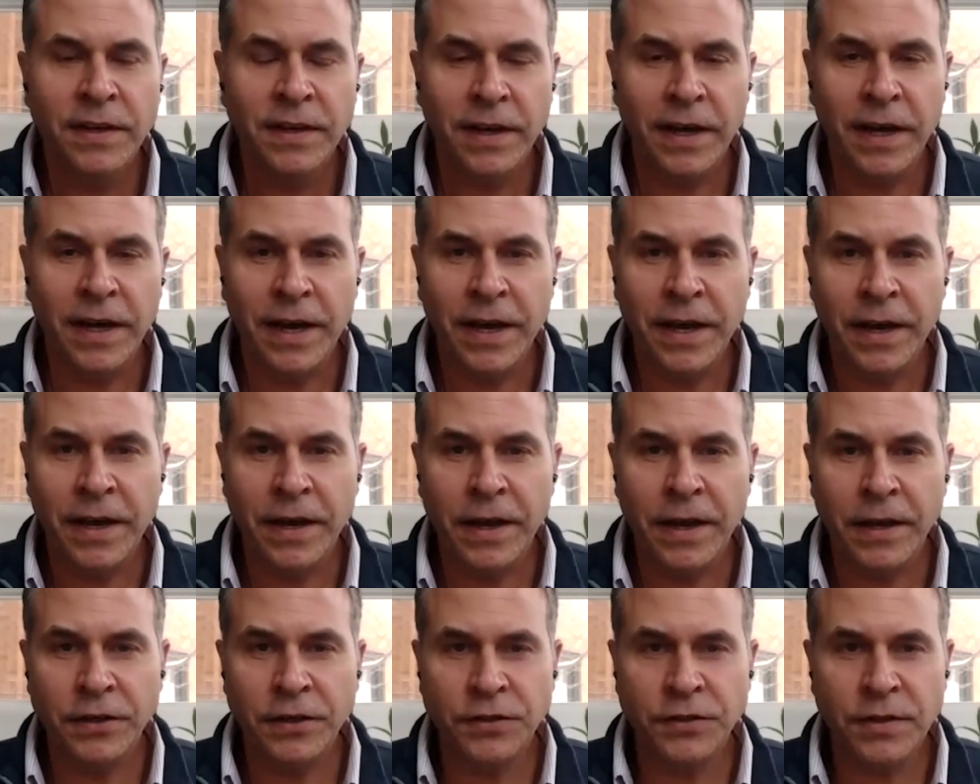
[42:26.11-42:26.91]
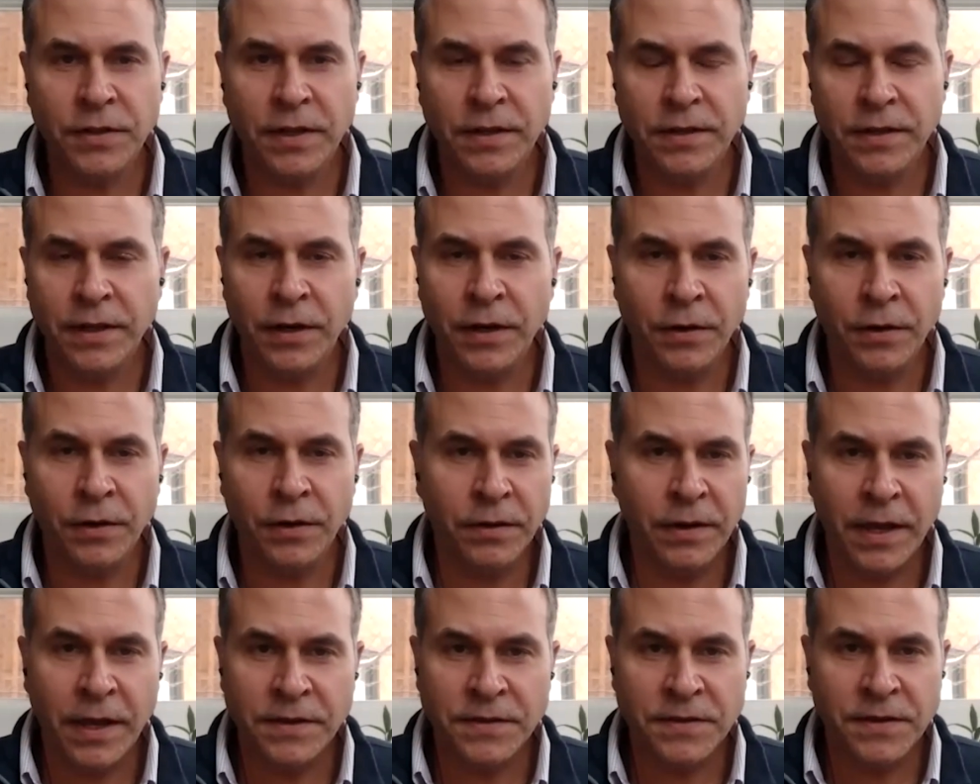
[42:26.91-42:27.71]
uh, as you
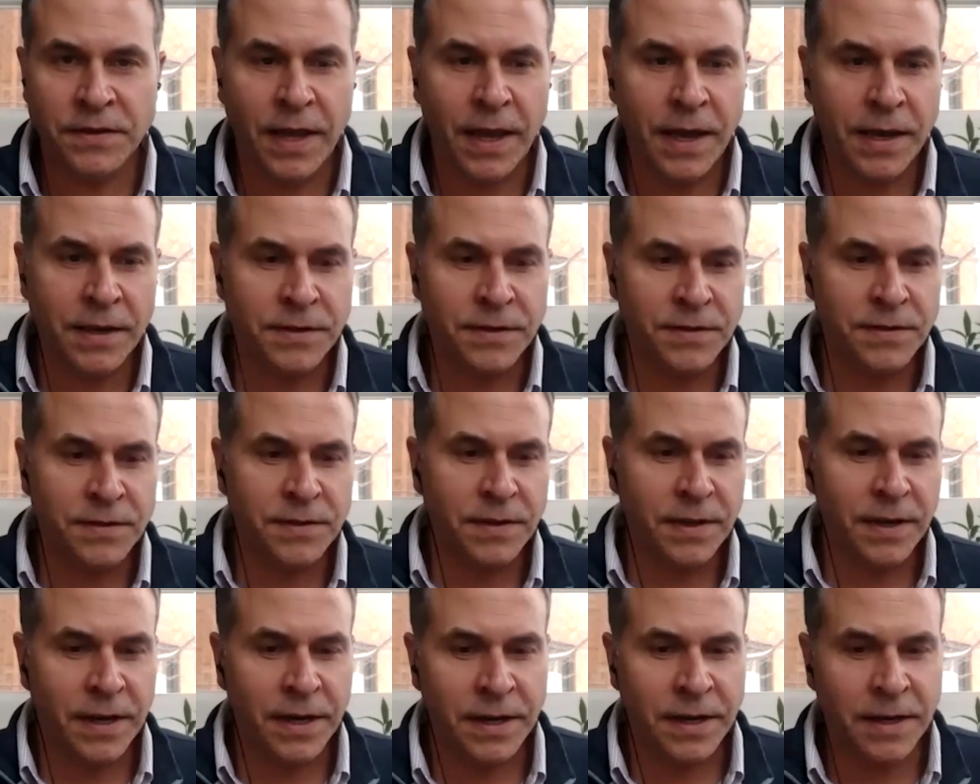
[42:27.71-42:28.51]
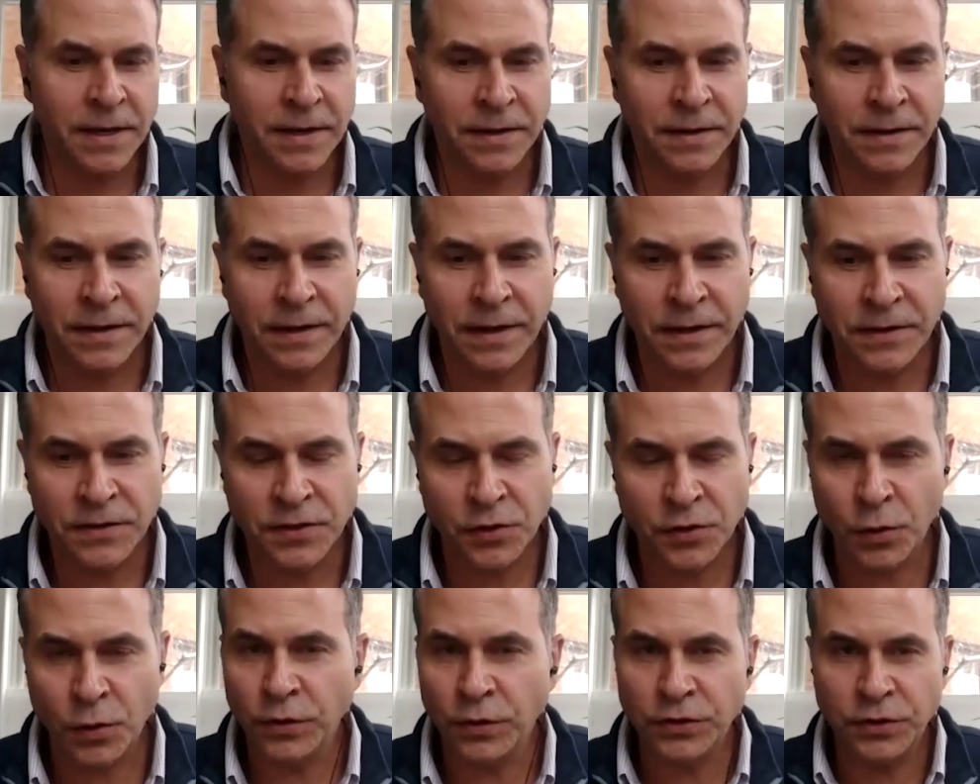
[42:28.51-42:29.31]
know, as as uh, as
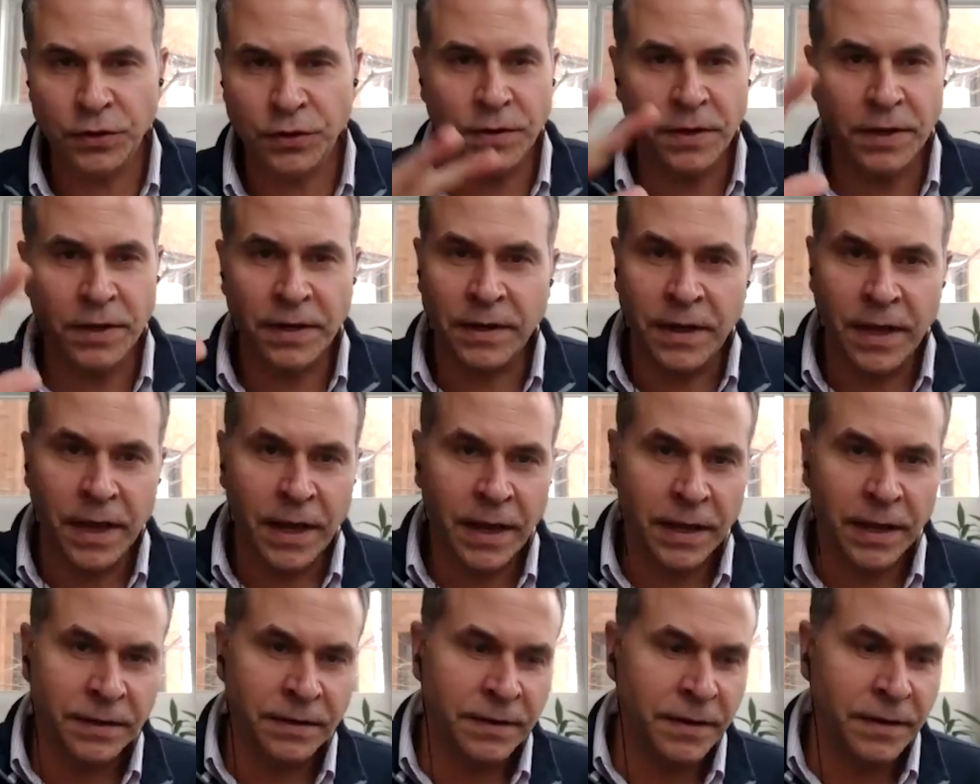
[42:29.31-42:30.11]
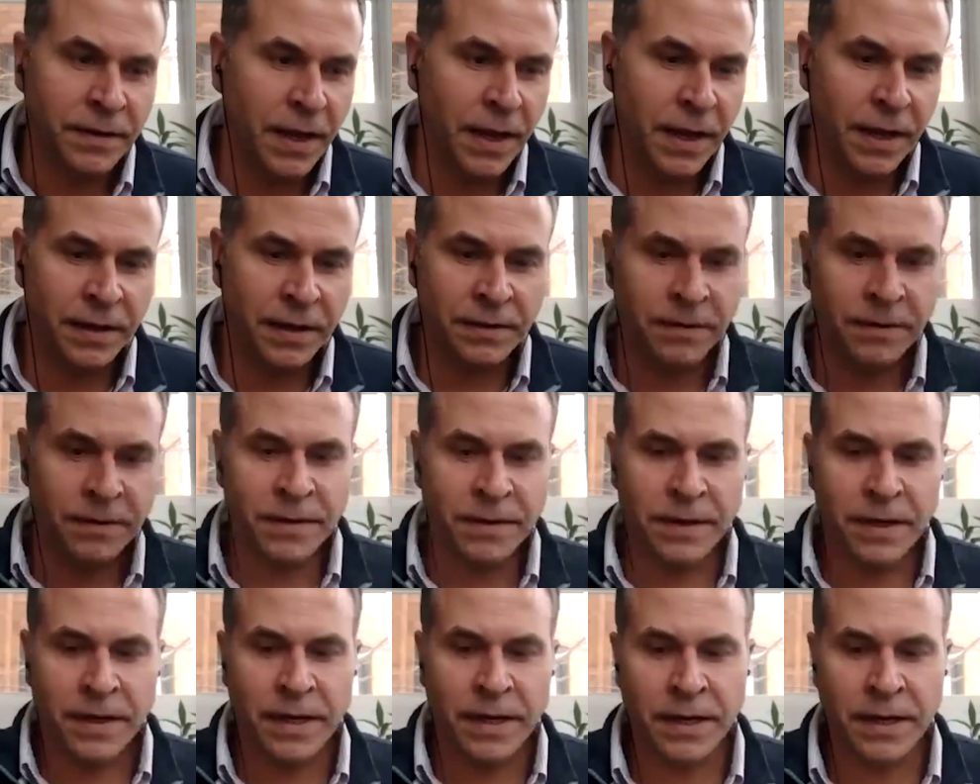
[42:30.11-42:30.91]
tortured and and and
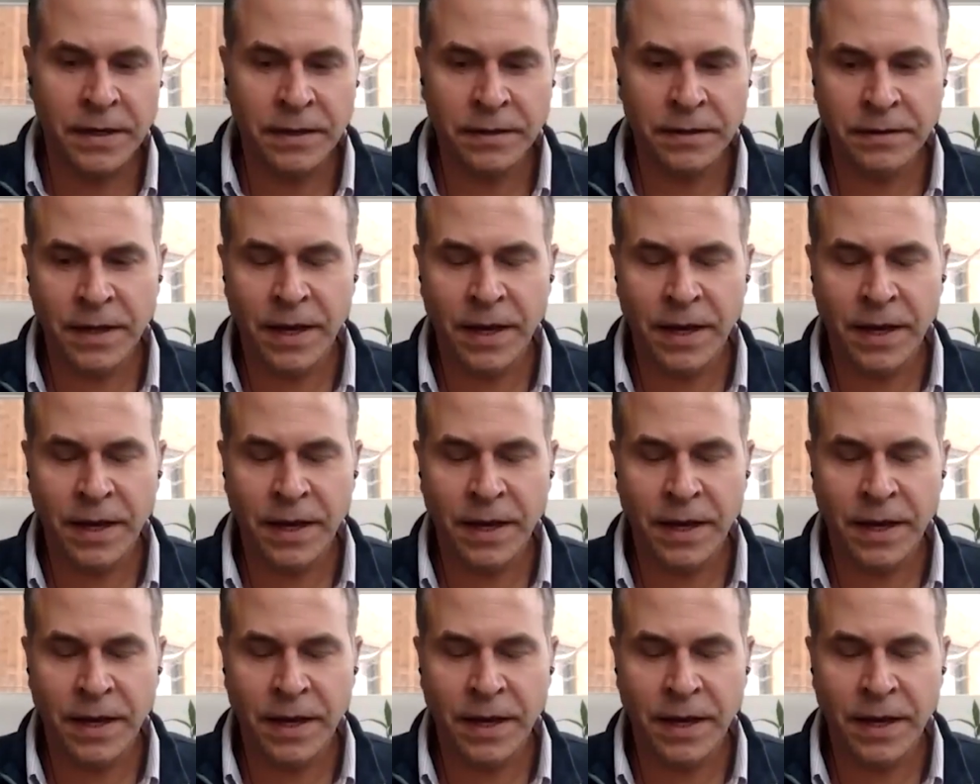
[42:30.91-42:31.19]
uh,